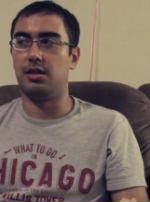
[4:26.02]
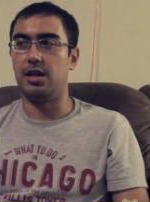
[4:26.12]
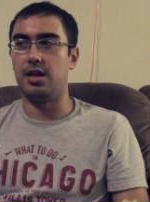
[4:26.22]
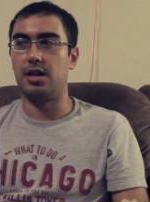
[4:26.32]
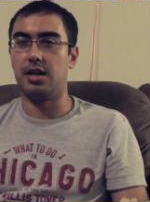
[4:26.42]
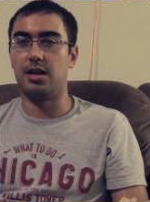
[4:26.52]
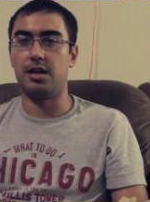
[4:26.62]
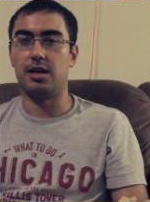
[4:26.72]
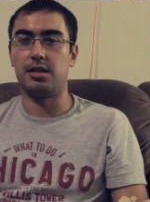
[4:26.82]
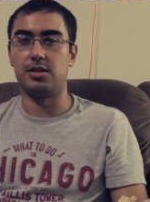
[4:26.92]

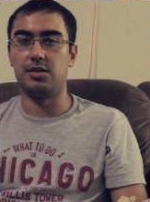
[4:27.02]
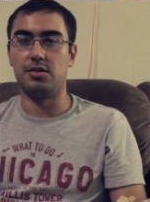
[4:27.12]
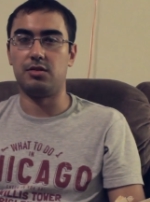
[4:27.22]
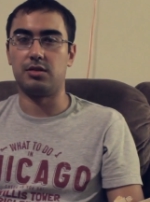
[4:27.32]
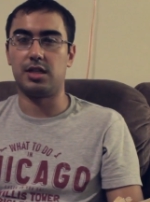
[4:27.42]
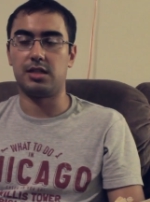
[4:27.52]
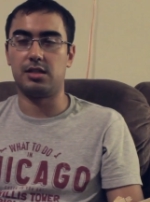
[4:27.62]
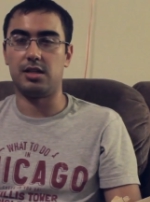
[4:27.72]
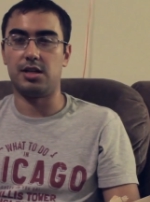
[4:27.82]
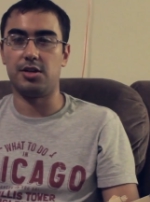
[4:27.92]
And you'll get
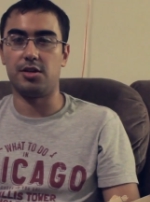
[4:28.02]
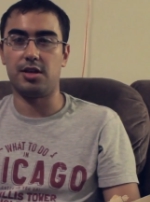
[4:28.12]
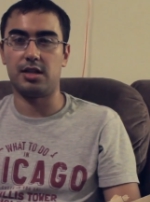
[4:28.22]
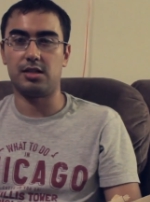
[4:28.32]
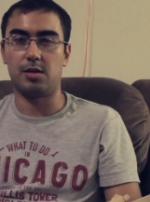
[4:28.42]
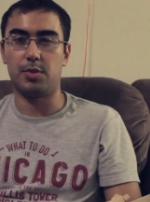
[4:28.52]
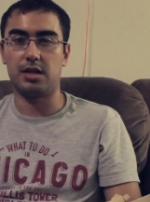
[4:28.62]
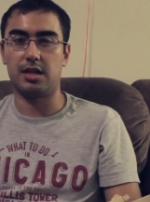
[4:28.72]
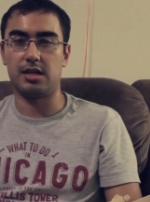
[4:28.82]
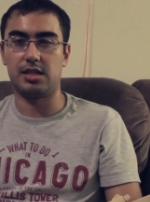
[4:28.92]
to hear your thoughts on our
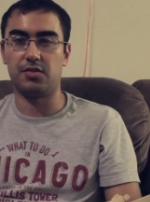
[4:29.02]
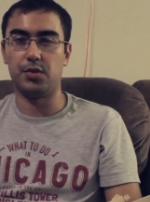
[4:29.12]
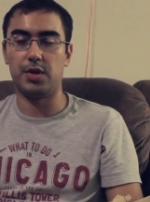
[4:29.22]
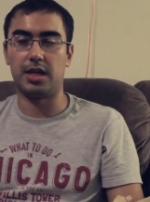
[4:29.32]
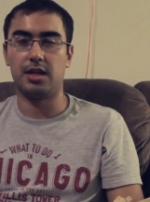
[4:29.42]
podcast every week.